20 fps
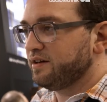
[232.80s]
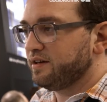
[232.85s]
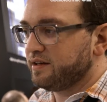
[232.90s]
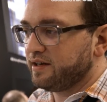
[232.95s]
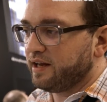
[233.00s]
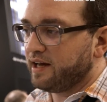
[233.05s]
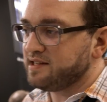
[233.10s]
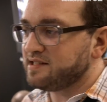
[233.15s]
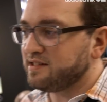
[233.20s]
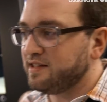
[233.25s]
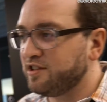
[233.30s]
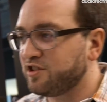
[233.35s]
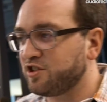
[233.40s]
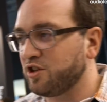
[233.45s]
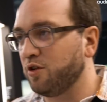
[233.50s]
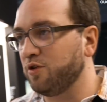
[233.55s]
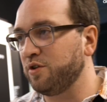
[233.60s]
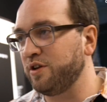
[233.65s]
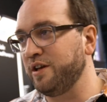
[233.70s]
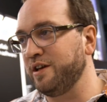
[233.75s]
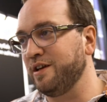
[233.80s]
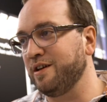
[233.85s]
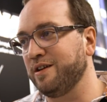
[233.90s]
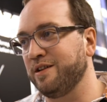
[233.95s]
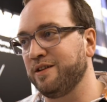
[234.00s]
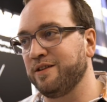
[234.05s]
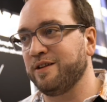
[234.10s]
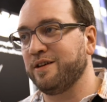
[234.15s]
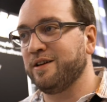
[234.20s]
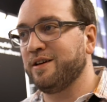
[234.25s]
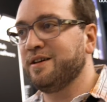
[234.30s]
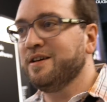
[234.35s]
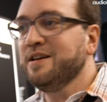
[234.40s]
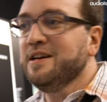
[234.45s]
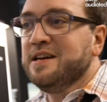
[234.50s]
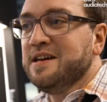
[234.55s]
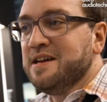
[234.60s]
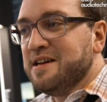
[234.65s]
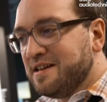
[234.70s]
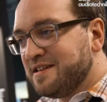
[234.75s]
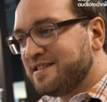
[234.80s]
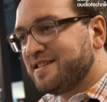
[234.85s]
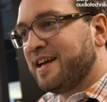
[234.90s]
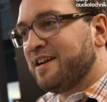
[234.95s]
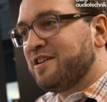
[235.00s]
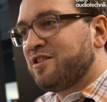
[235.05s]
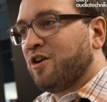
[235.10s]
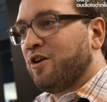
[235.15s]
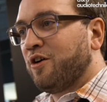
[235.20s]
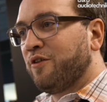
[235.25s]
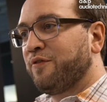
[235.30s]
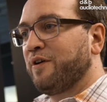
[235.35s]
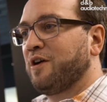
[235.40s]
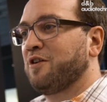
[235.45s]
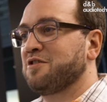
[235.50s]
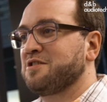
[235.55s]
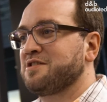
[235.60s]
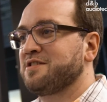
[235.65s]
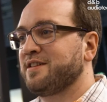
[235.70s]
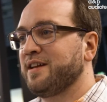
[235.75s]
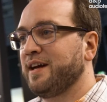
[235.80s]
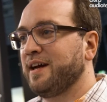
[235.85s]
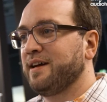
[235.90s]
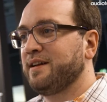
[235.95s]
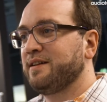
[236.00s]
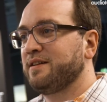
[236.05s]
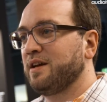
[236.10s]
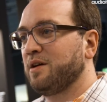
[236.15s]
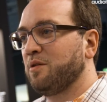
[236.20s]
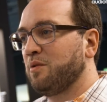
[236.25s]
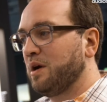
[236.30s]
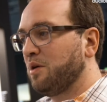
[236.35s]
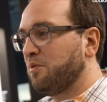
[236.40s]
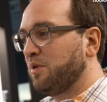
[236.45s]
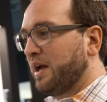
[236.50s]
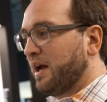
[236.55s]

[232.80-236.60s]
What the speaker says: nicely shown here in the center of our stand, where we